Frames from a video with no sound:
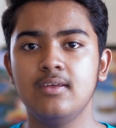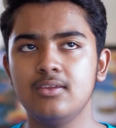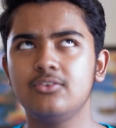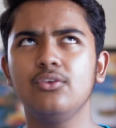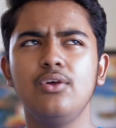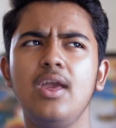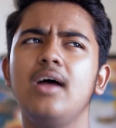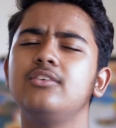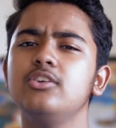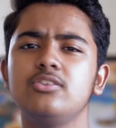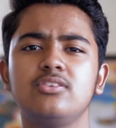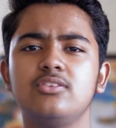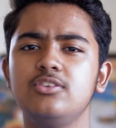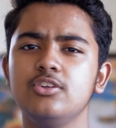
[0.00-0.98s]
So yeah,
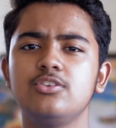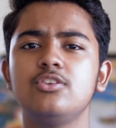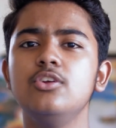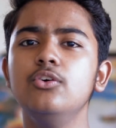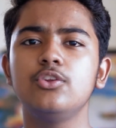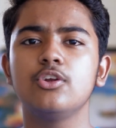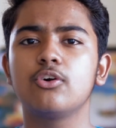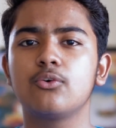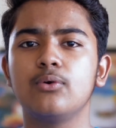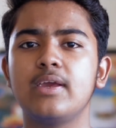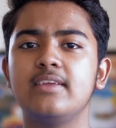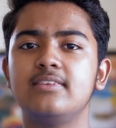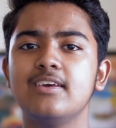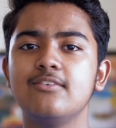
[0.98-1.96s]
just use your
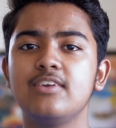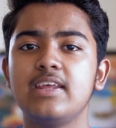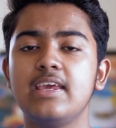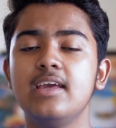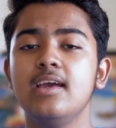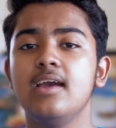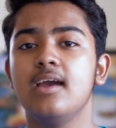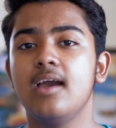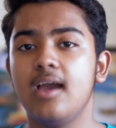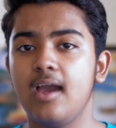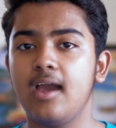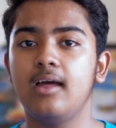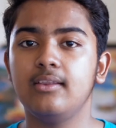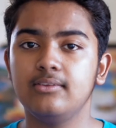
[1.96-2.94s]
creativity
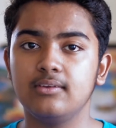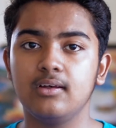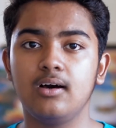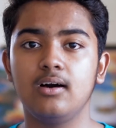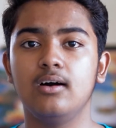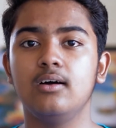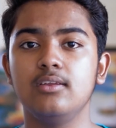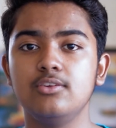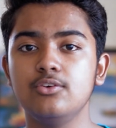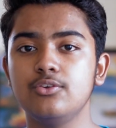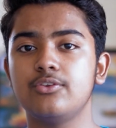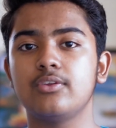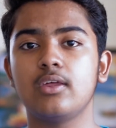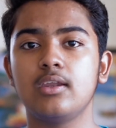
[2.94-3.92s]
and
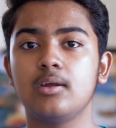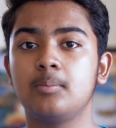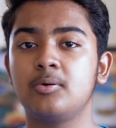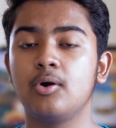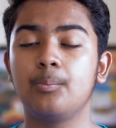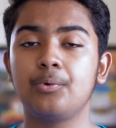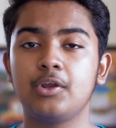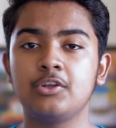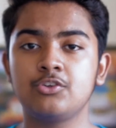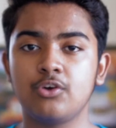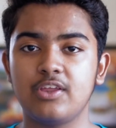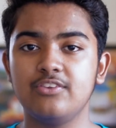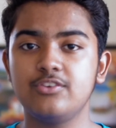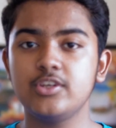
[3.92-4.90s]
use an appropriate
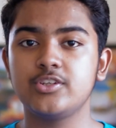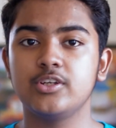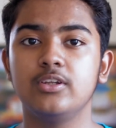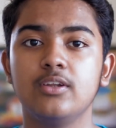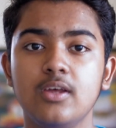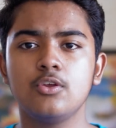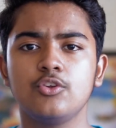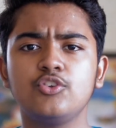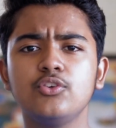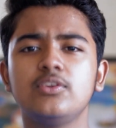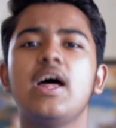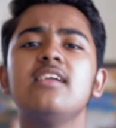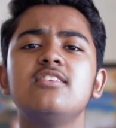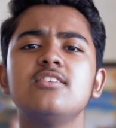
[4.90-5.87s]
transition. So
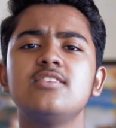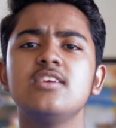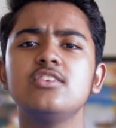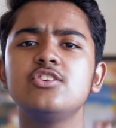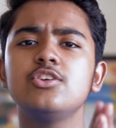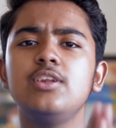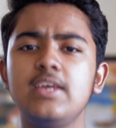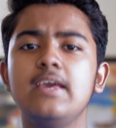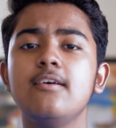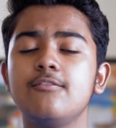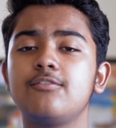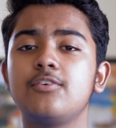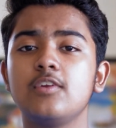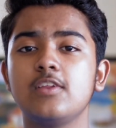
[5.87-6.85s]
that's essentially
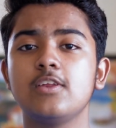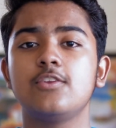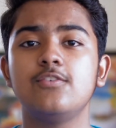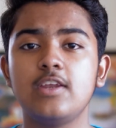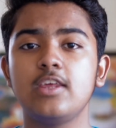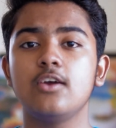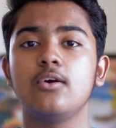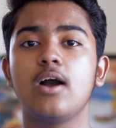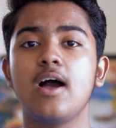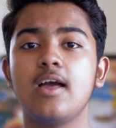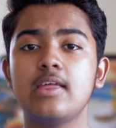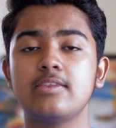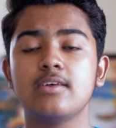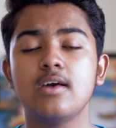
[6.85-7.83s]
it for this video,
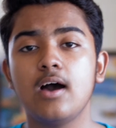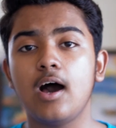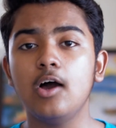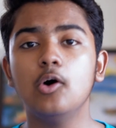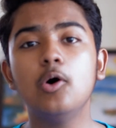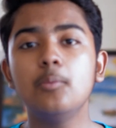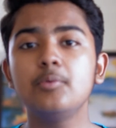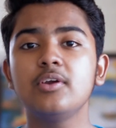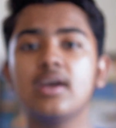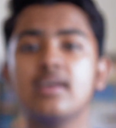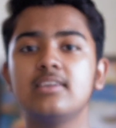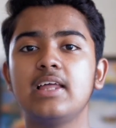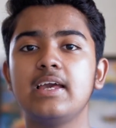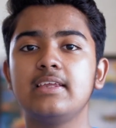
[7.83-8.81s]
guys. I hope you
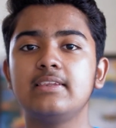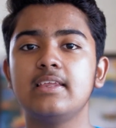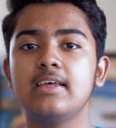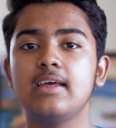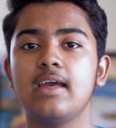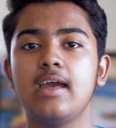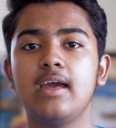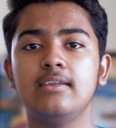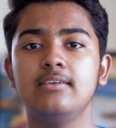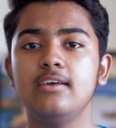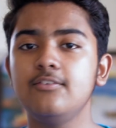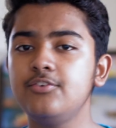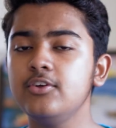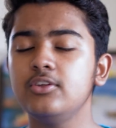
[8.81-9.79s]
guys liked it, and
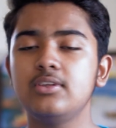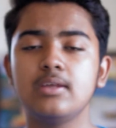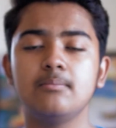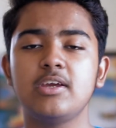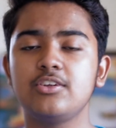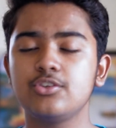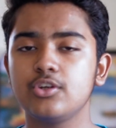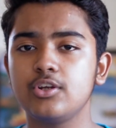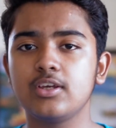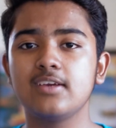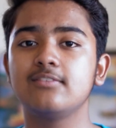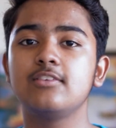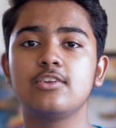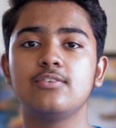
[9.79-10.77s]
if you did, make sure you
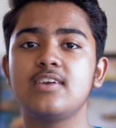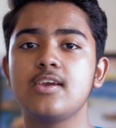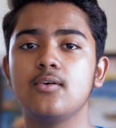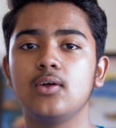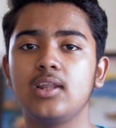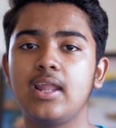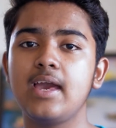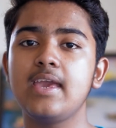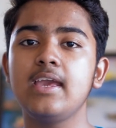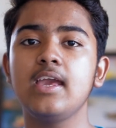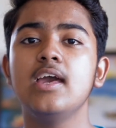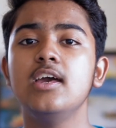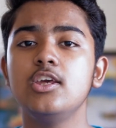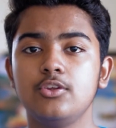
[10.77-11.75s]
give this video a like.
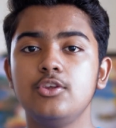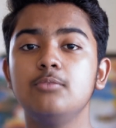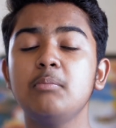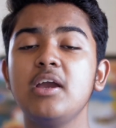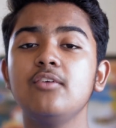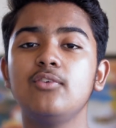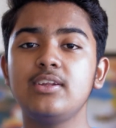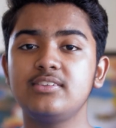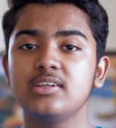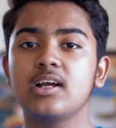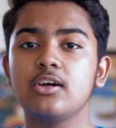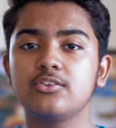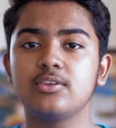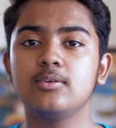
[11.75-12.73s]
You might want to
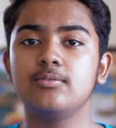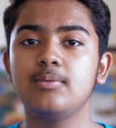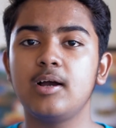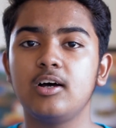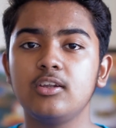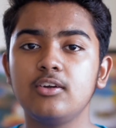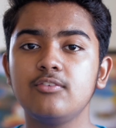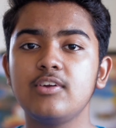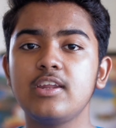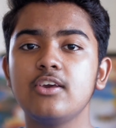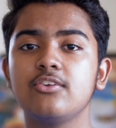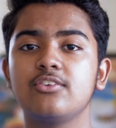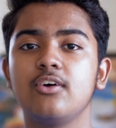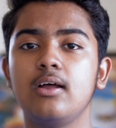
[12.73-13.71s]
check out some of my other
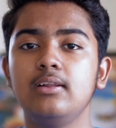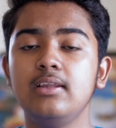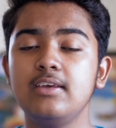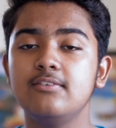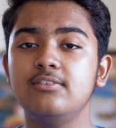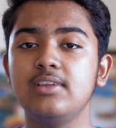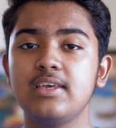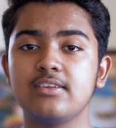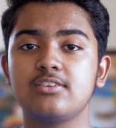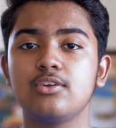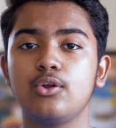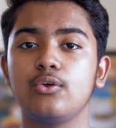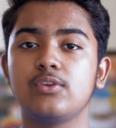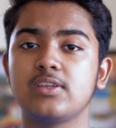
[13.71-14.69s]
videos, so I'll leave links
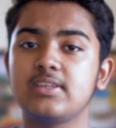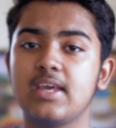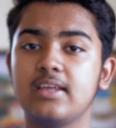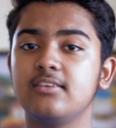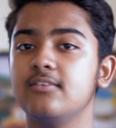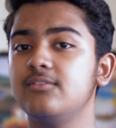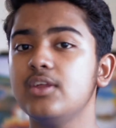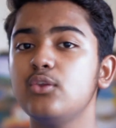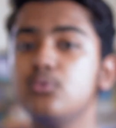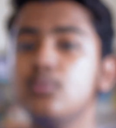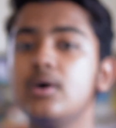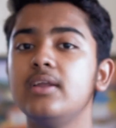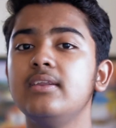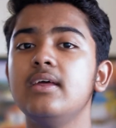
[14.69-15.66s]
to those at the end of this
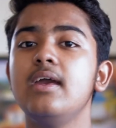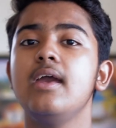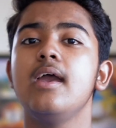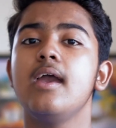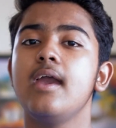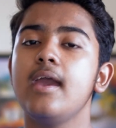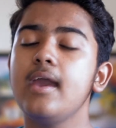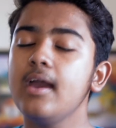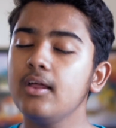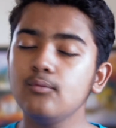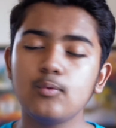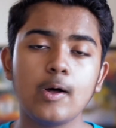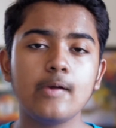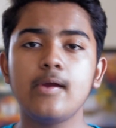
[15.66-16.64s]
one.
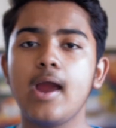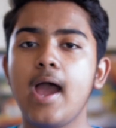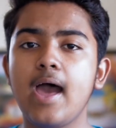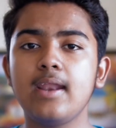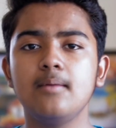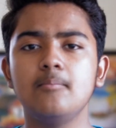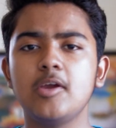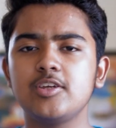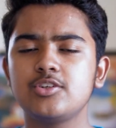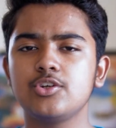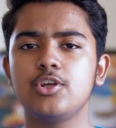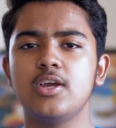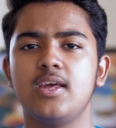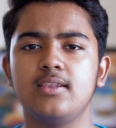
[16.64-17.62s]
And while you're at it, make
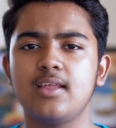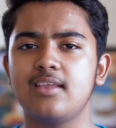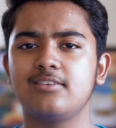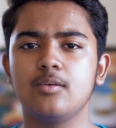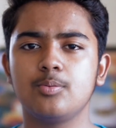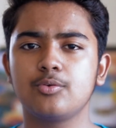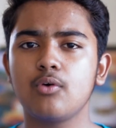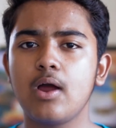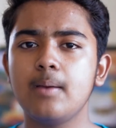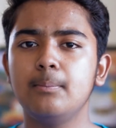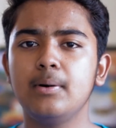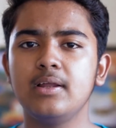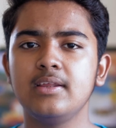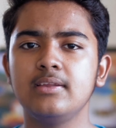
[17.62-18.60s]
sure you hit that subscribe
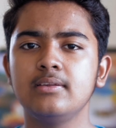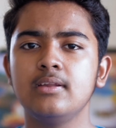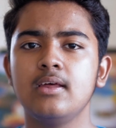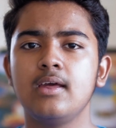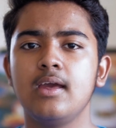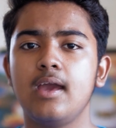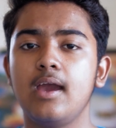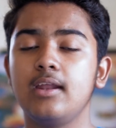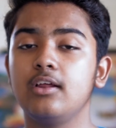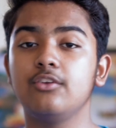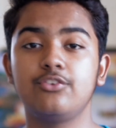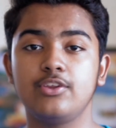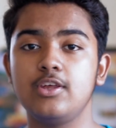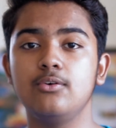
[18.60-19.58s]
button, and
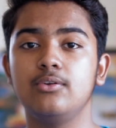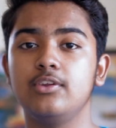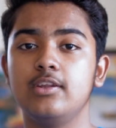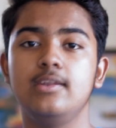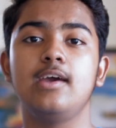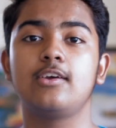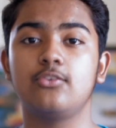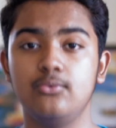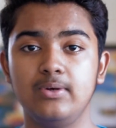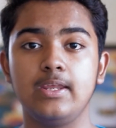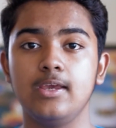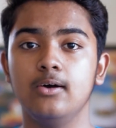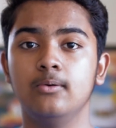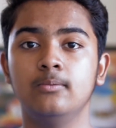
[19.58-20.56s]
I'll see you in the next
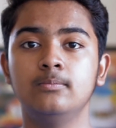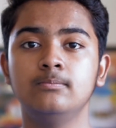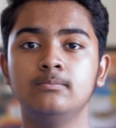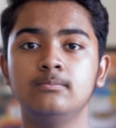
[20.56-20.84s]
video.